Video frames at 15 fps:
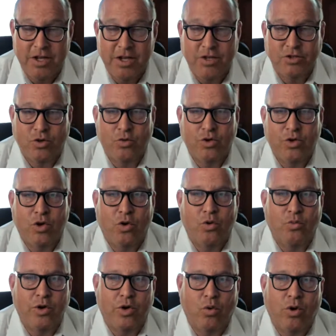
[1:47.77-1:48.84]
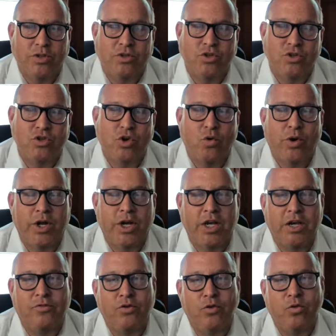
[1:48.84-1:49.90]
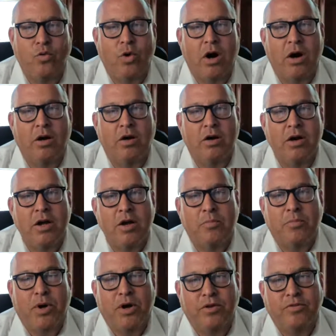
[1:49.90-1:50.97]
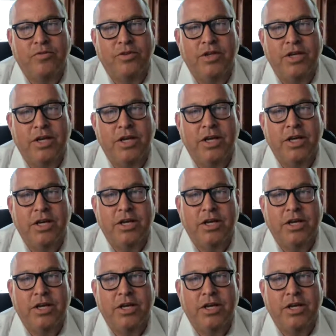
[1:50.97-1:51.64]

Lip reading: So when you go to request a showing, if you are part of the